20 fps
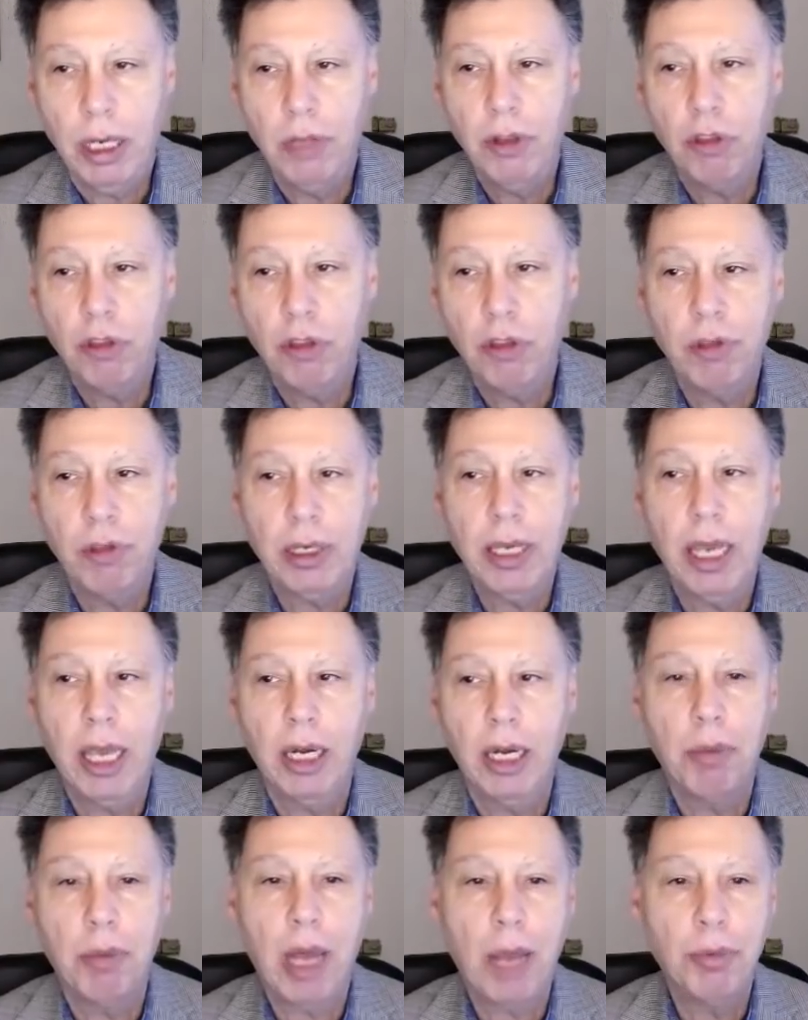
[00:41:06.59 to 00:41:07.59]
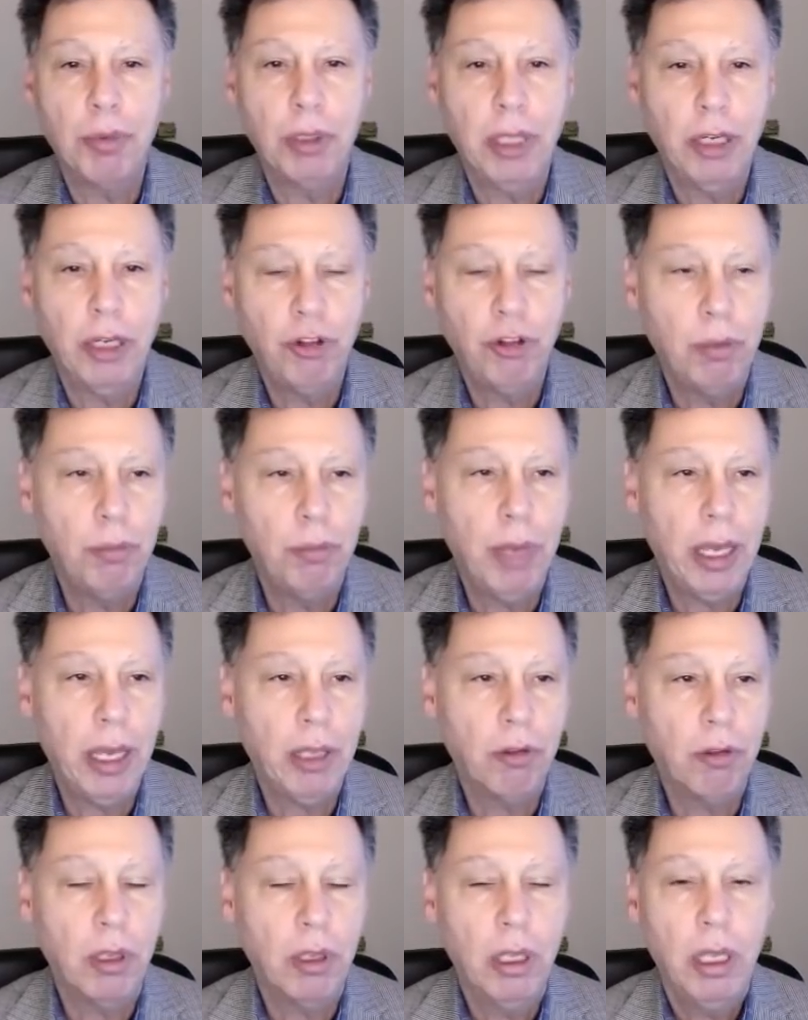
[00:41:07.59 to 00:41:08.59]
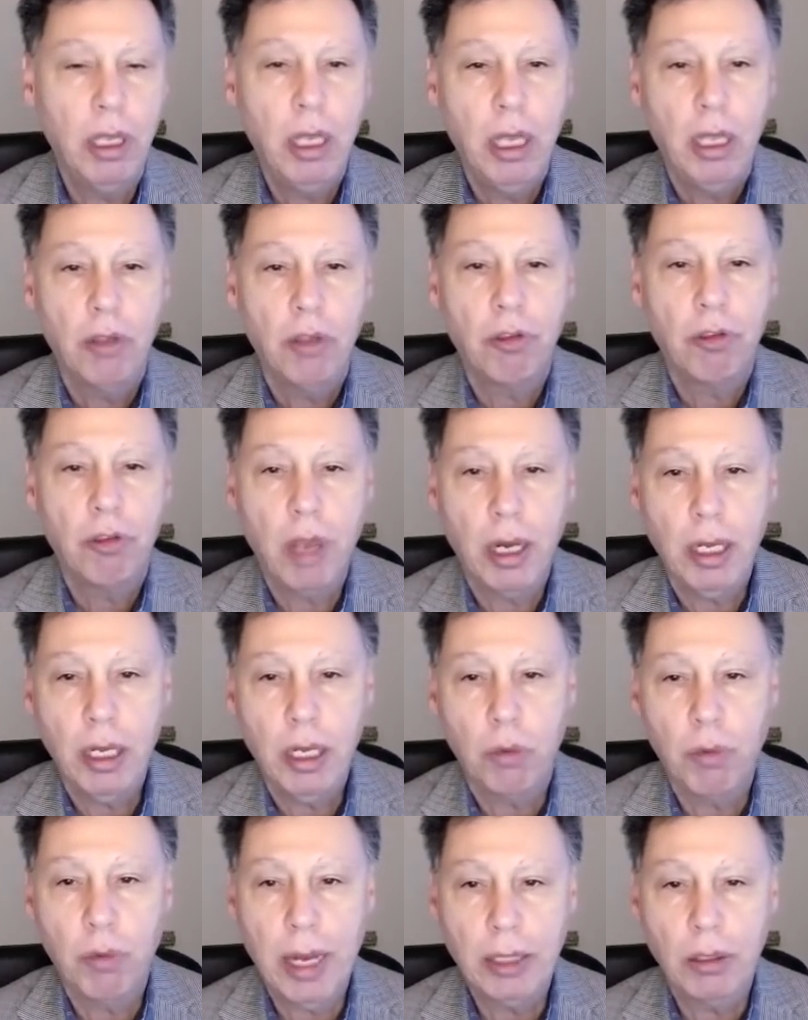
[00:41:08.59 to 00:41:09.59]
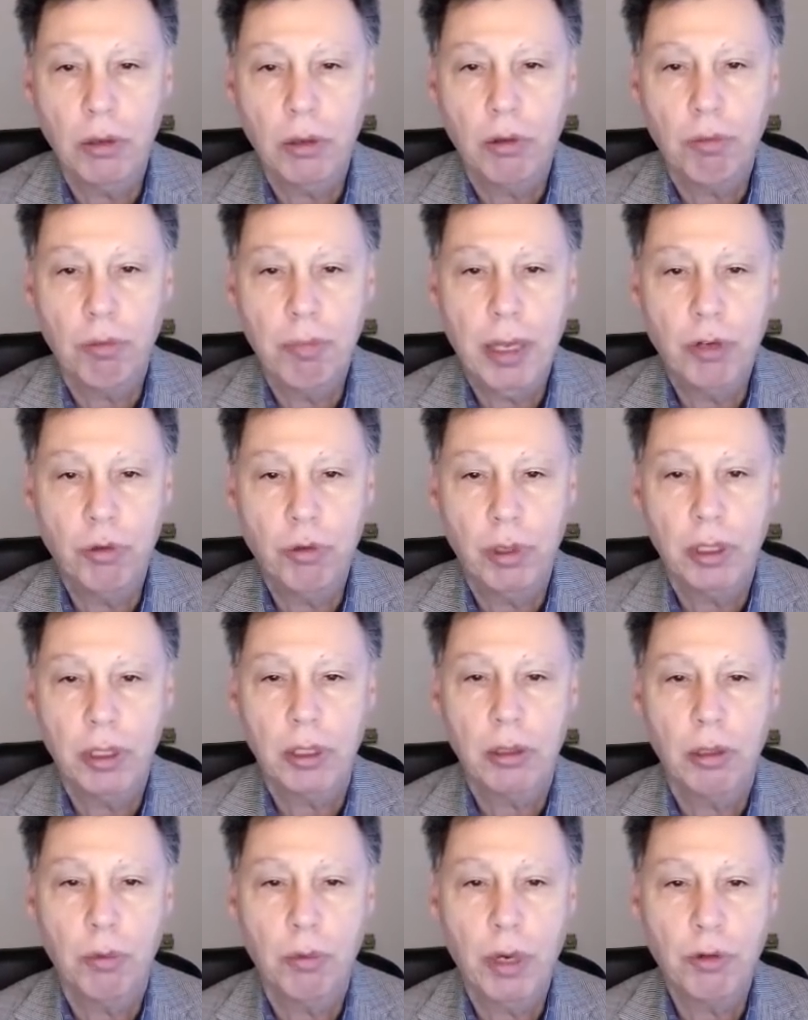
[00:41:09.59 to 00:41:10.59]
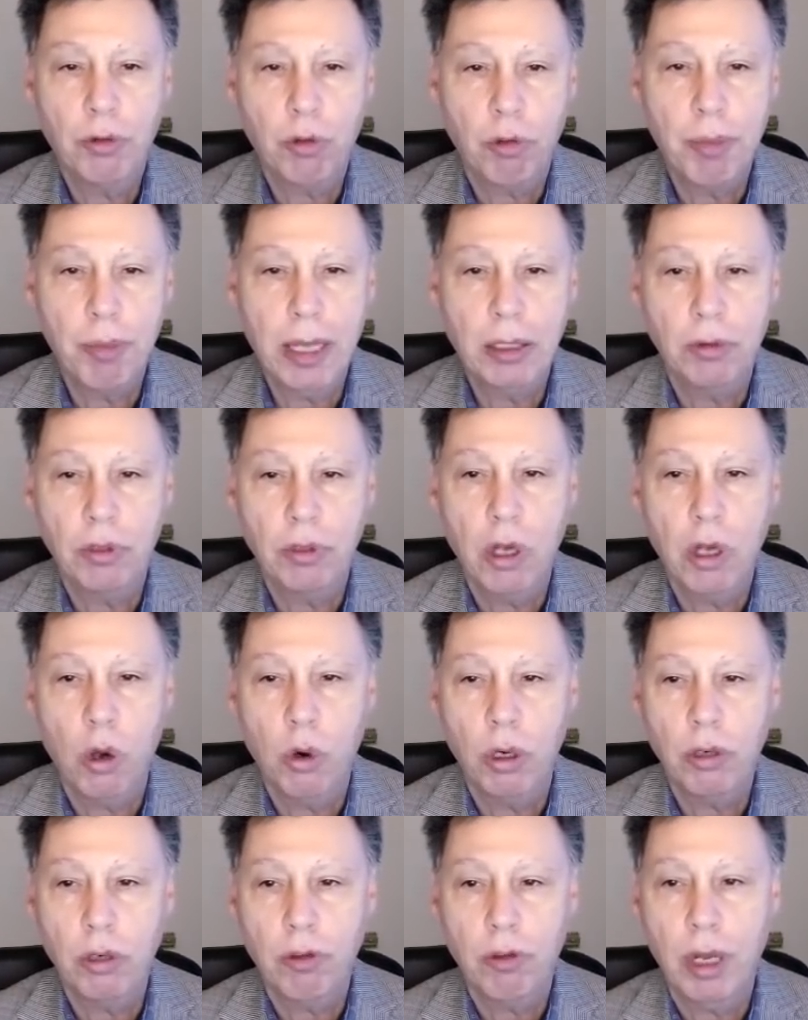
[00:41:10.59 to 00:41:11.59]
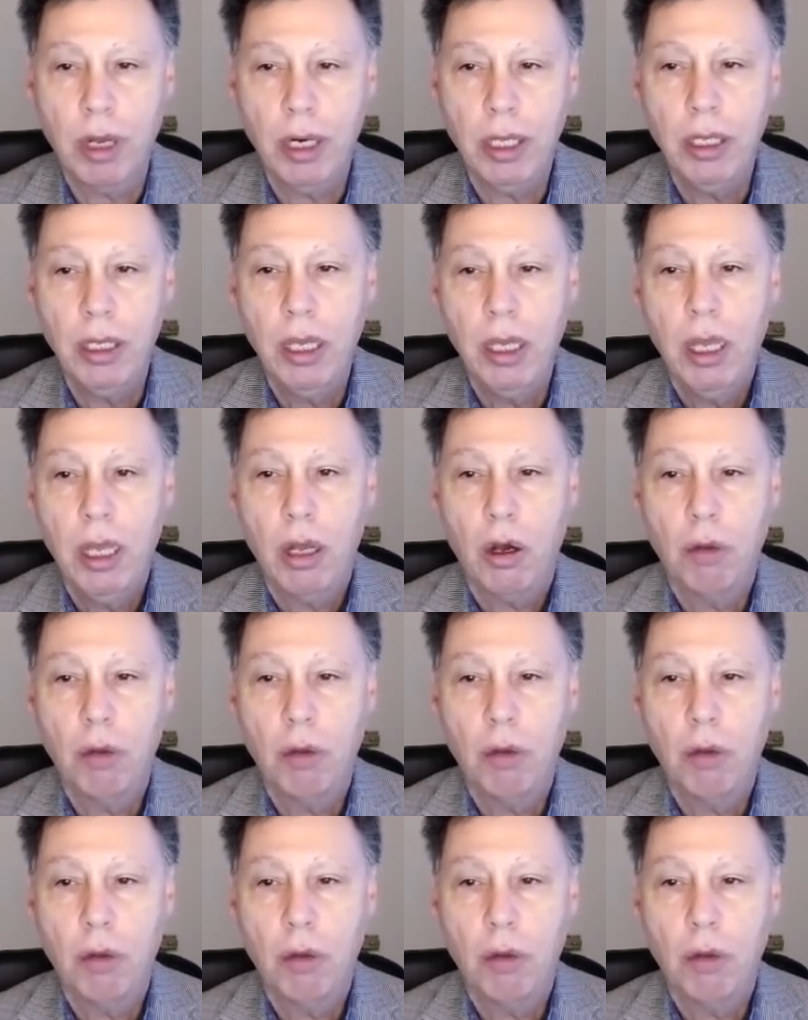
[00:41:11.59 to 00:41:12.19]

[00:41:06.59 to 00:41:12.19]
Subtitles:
And this was, again, a population-based study, a retrospective cohort study,